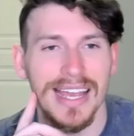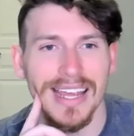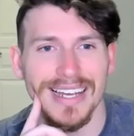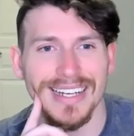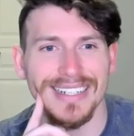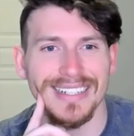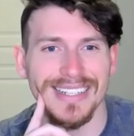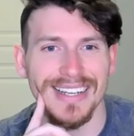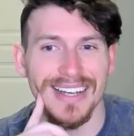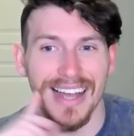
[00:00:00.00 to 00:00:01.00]
And
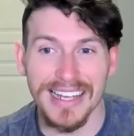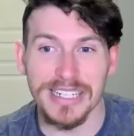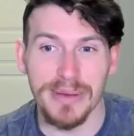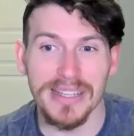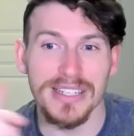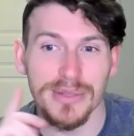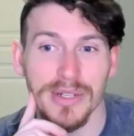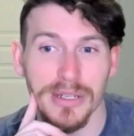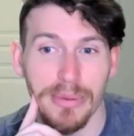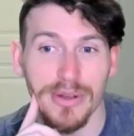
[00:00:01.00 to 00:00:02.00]
uh, I expect this
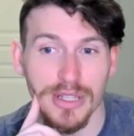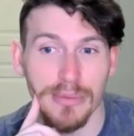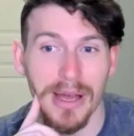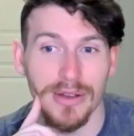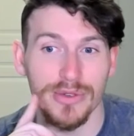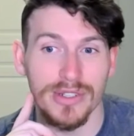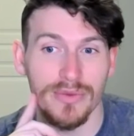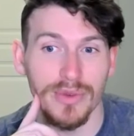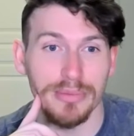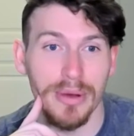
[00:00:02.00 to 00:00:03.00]
one to push the boundaries
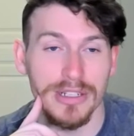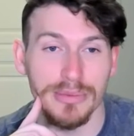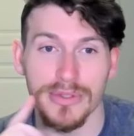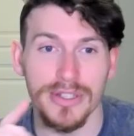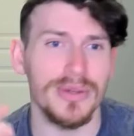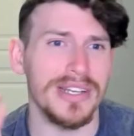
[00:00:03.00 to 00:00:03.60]
of what's possible too.